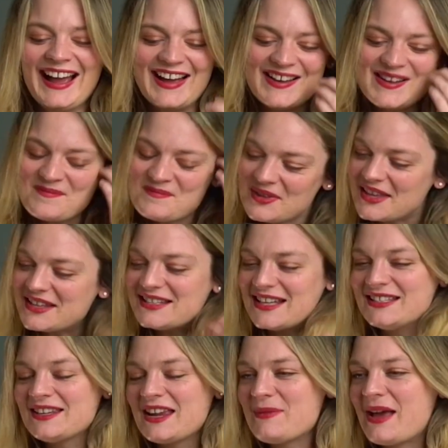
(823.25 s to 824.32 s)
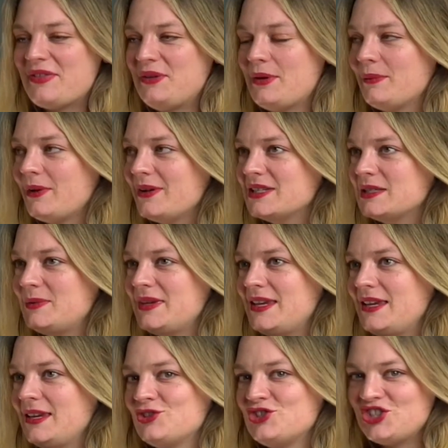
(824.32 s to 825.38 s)
but they'd say, Tonight Matthew, I'm going to
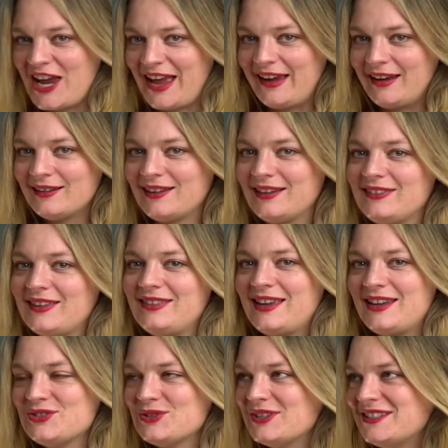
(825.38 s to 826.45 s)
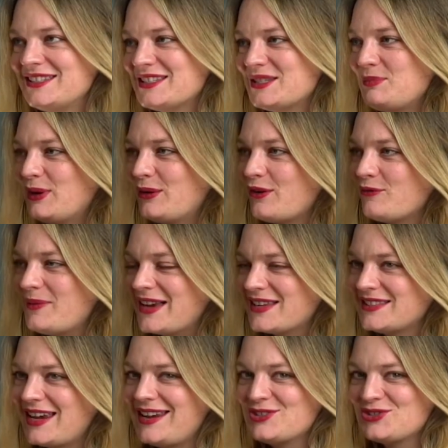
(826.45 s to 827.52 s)
be Cher. And then they'd sort of disappear off
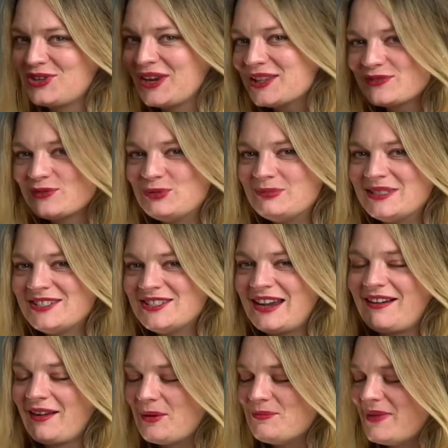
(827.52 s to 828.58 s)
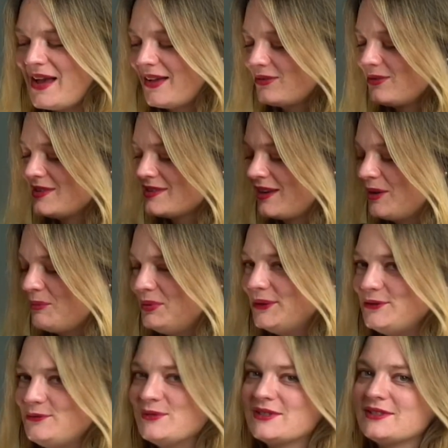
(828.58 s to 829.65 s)
backstage, transform into Cher and come back through these kind of
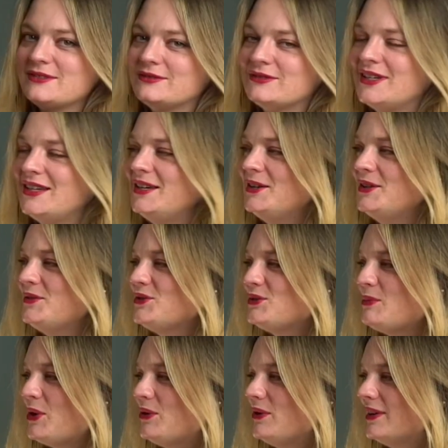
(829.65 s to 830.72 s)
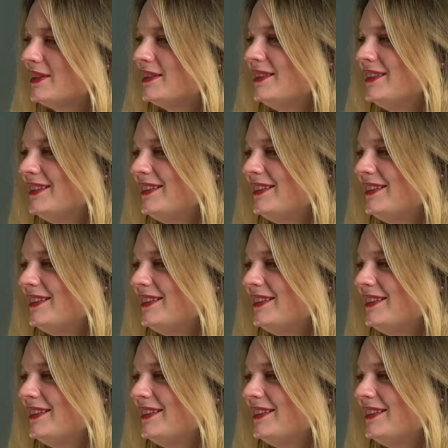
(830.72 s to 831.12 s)
plumes of smoke